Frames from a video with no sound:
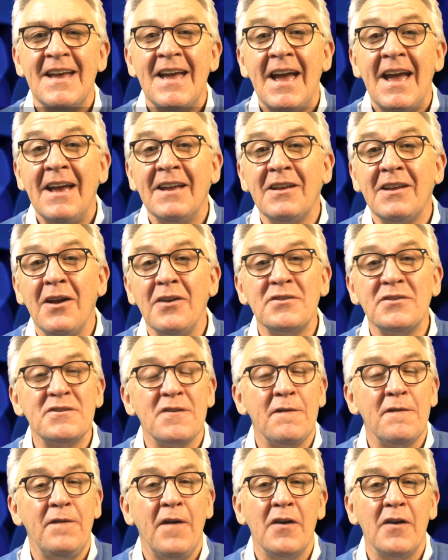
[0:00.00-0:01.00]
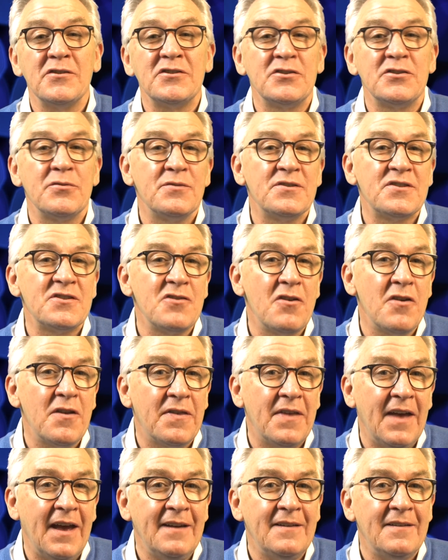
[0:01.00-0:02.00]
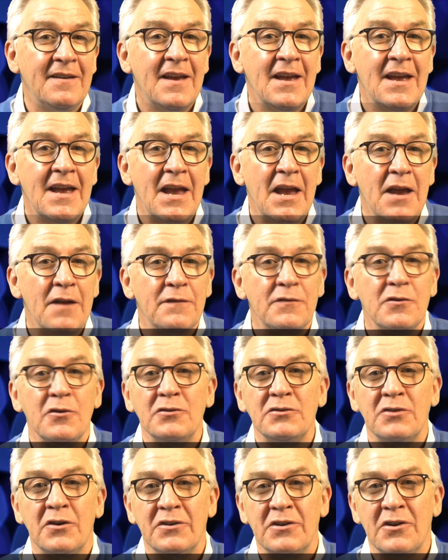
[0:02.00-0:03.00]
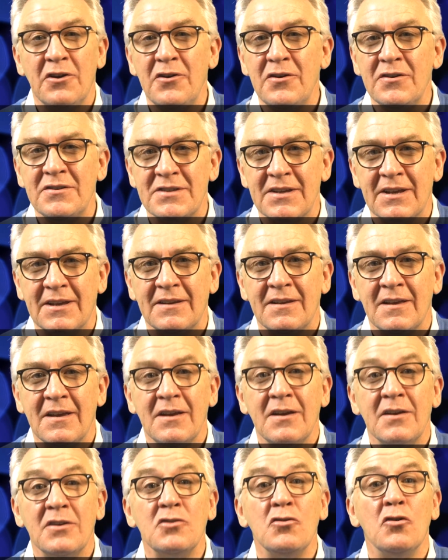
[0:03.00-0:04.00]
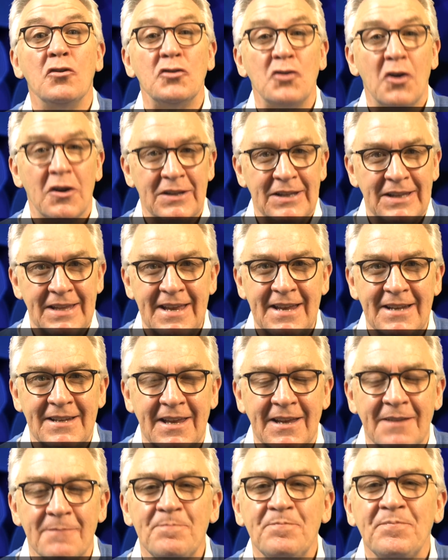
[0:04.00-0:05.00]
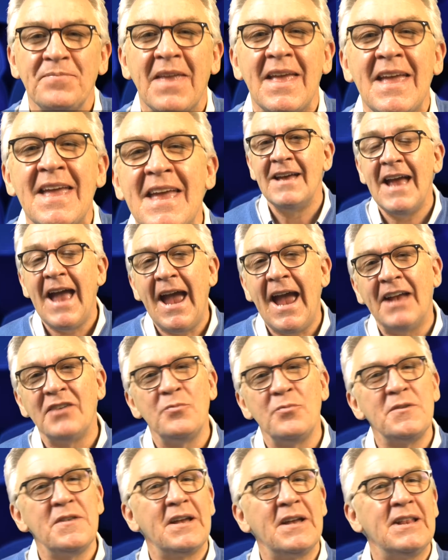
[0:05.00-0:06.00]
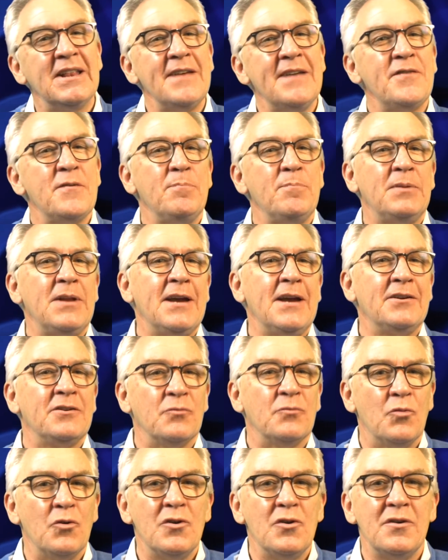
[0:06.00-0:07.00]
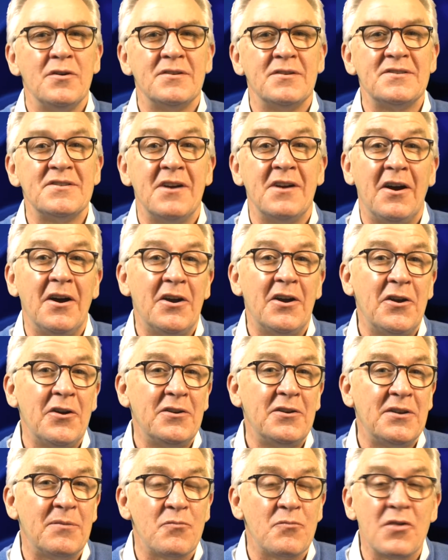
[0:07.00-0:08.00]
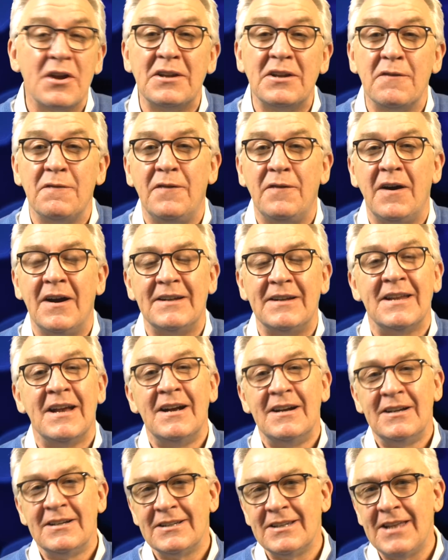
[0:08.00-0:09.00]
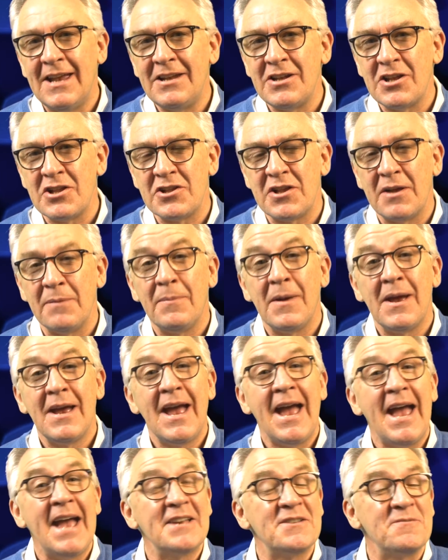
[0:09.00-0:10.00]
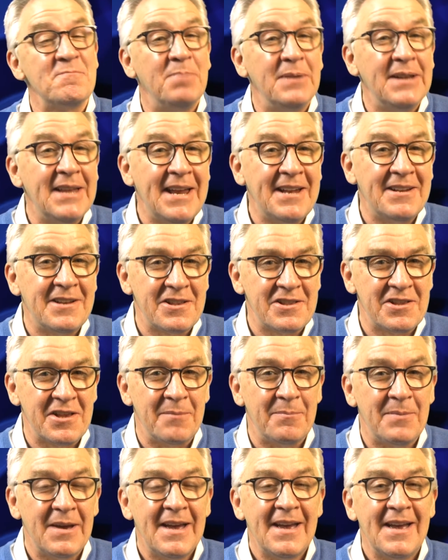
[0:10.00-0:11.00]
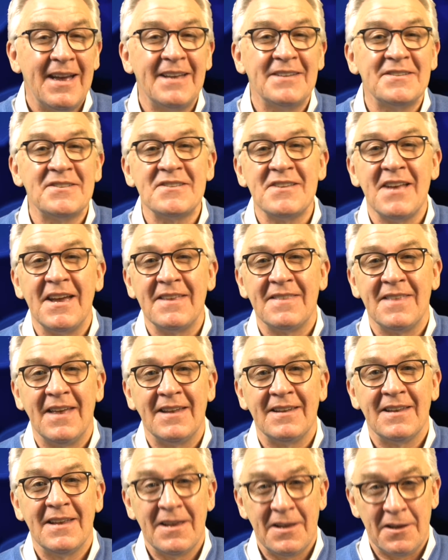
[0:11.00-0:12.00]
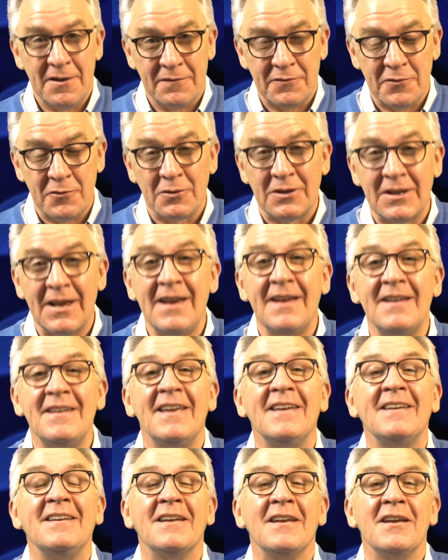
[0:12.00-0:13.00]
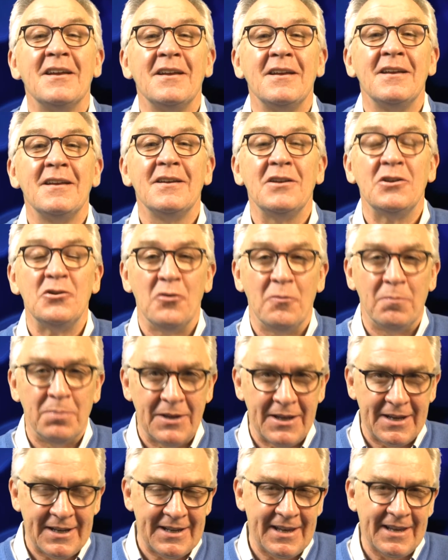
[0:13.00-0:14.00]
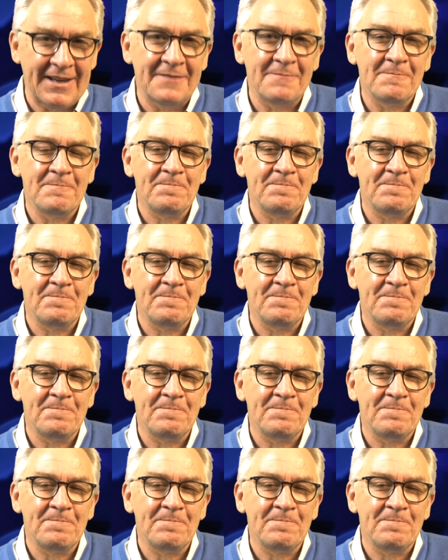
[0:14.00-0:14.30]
and goes so far as to assert that if you're not hurting, you're not leading. And with a clever play on words, I heard him redefine leadership as bleedership and say that if you're leading, you're bleeding.